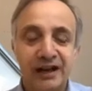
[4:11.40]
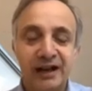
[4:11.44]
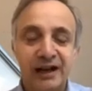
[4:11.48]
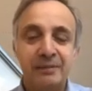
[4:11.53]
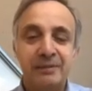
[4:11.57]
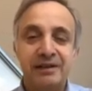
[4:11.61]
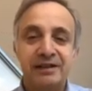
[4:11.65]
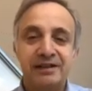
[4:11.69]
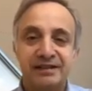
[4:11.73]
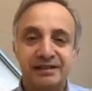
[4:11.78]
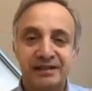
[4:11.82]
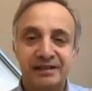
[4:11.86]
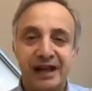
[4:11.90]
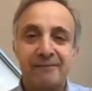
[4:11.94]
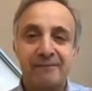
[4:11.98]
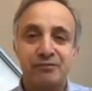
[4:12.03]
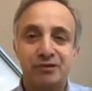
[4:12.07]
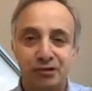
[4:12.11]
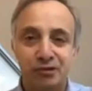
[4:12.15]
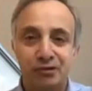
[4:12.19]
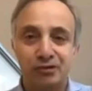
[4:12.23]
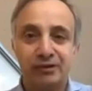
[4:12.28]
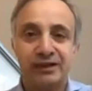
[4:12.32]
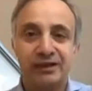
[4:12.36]
i mean it's
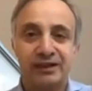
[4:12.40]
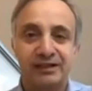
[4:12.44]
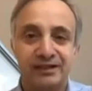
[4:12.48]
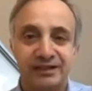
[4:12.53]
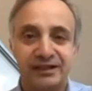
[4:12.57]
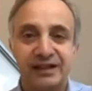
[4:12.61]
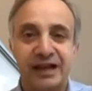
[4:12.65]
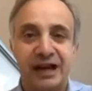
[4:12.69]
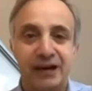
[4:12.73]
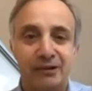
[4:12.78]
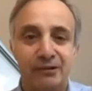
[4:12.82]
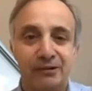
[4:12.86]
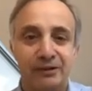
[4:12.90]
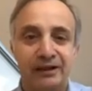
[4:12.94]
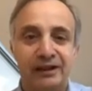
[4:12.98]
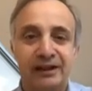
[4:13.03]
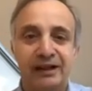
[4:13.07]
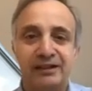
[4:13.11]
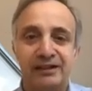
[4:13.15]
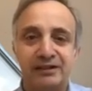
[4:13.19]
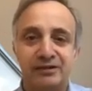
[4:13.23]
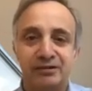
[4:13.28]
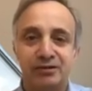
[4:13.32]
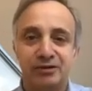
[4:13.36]
absolutely astounding
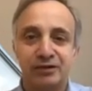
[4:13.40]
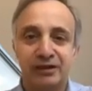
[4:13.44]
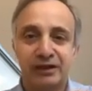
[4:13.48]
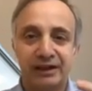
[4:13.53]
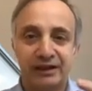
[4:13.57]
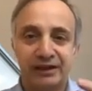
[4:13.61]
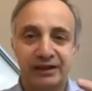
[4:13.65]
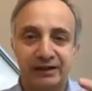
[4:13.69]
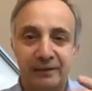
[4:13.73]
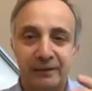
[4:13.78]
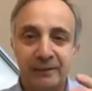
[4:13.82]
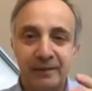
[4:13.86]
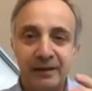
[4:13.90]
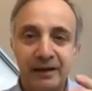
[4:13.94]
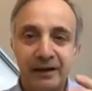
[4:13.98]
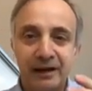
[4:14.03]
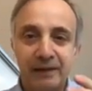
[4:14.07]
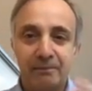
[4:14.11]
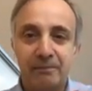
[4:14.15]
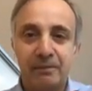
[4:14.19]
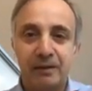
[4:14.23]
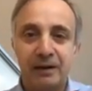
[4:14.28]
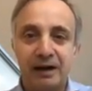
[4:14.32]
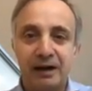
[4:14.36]
and this was like a,
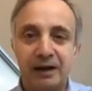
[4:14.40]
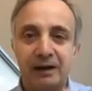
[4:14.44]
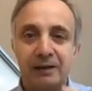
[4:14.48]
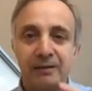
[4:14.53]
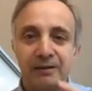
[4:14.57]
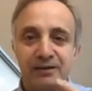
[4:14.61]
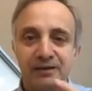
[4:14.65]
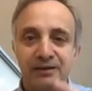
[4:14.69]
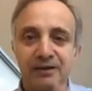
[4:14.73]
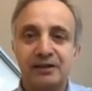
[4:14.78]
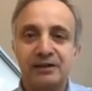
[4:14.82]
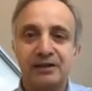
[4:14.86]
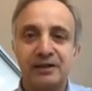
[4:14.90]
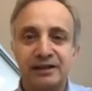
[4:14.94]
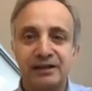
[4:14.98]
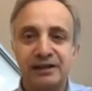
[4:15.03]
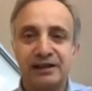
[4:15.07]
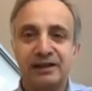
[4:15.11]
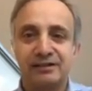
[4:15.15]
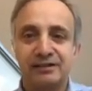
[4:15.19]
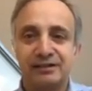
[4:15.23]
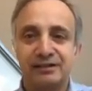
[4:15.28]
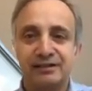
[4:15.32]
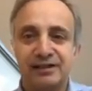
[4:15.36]
a, a uh, something
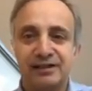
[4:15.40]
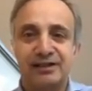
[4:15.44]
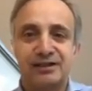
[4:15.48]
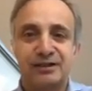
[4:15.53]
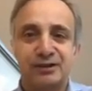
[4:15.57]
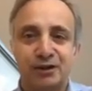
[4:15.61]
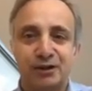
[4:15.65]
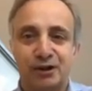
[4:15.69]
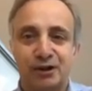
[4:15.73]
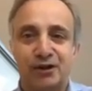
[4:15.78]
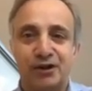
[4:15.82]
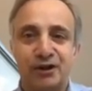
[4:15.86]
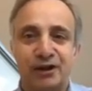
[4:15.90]
that cisco could